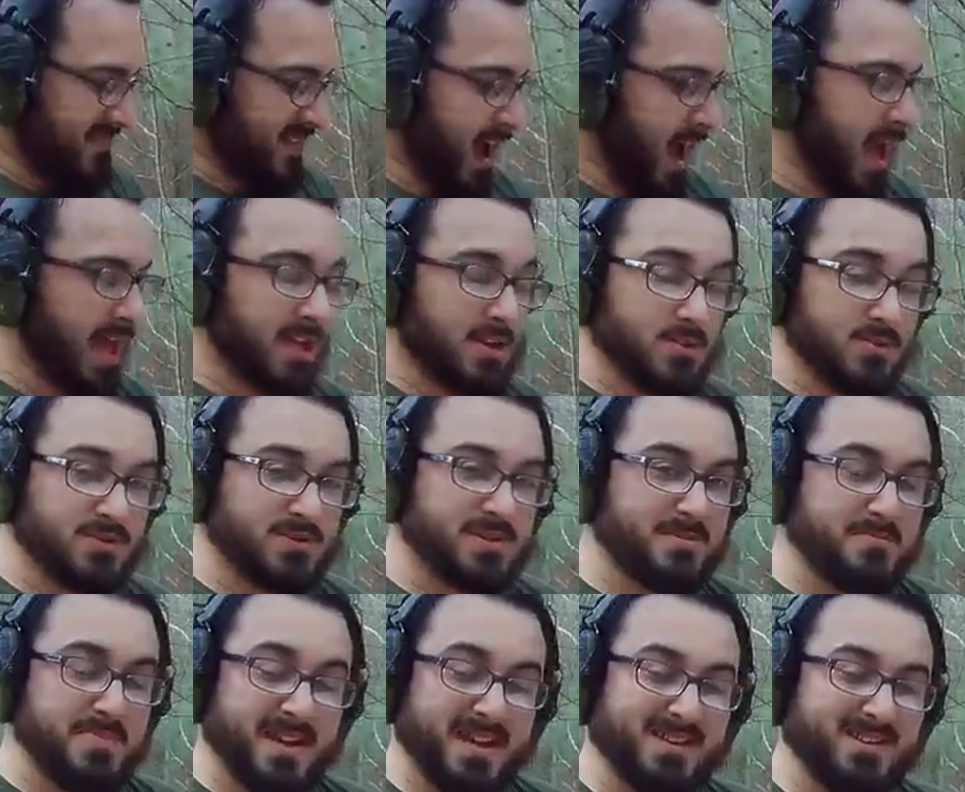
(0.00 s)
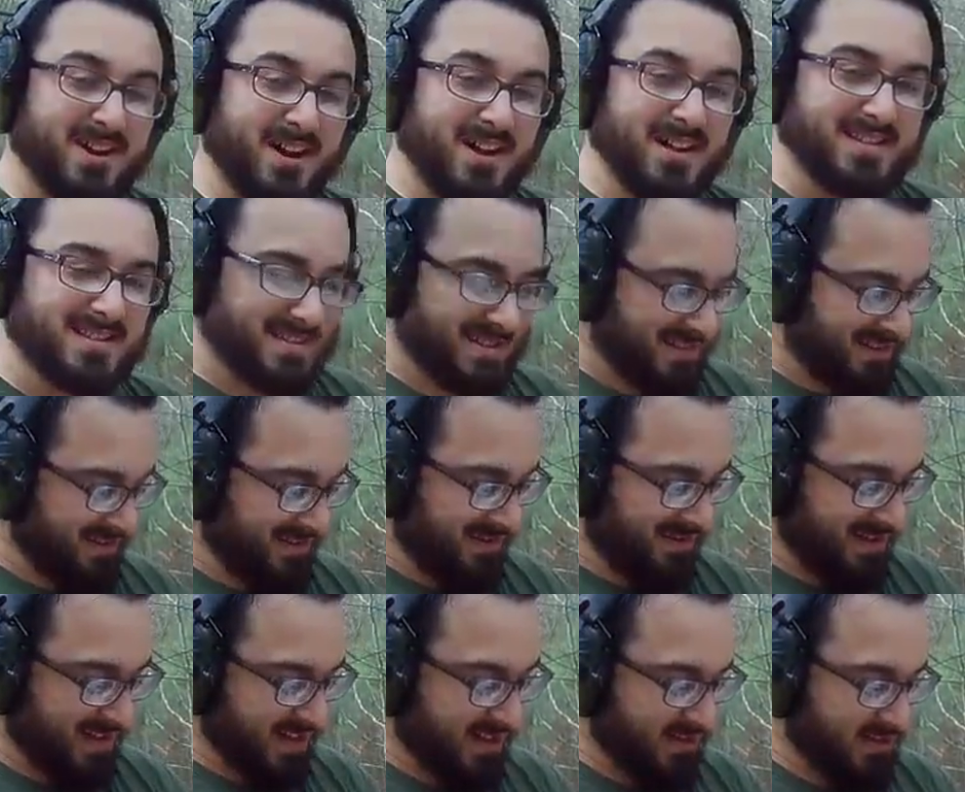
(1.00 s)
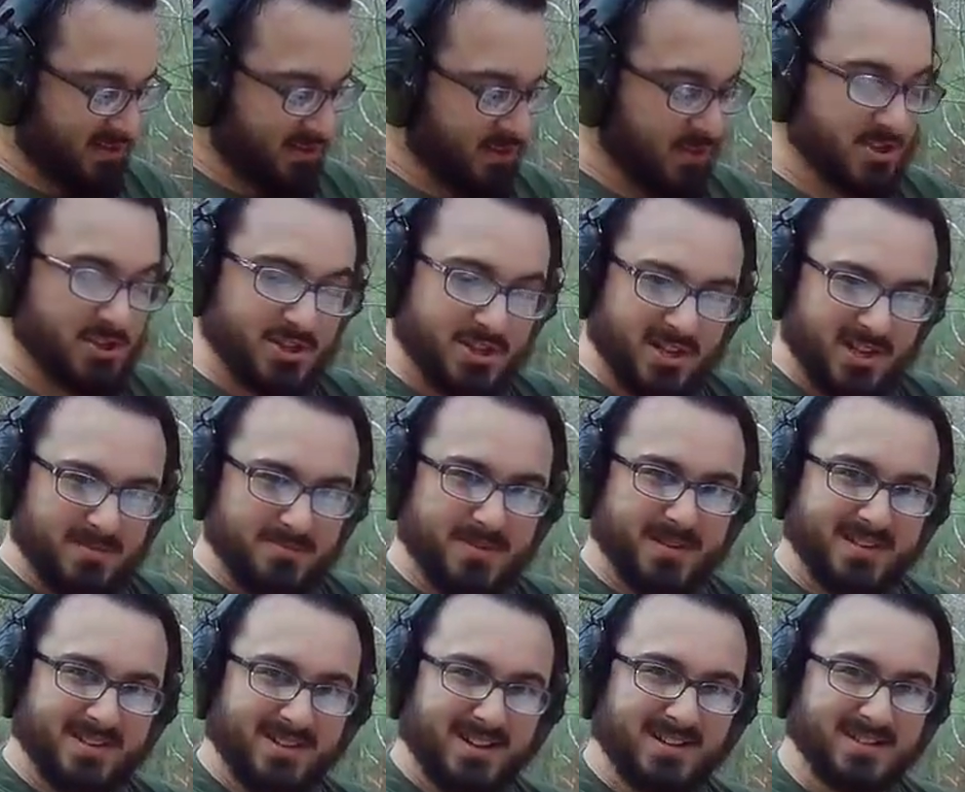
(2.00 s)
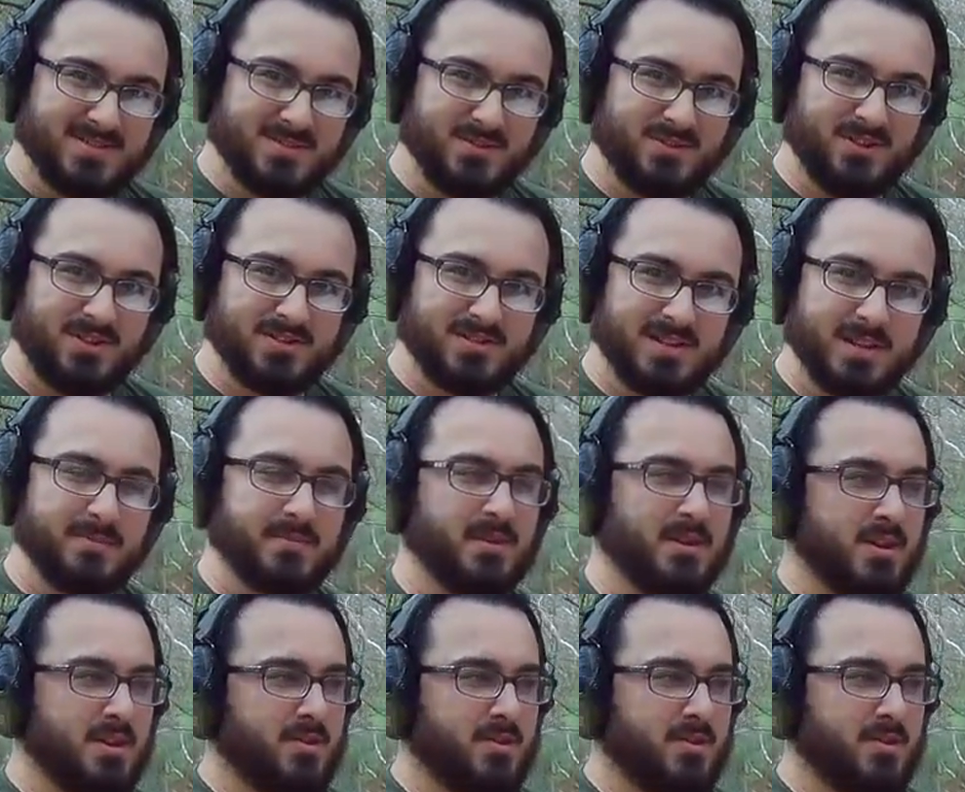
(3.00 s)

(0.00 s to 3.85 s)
I used the big dots. I used Trigicon big dots for a long time.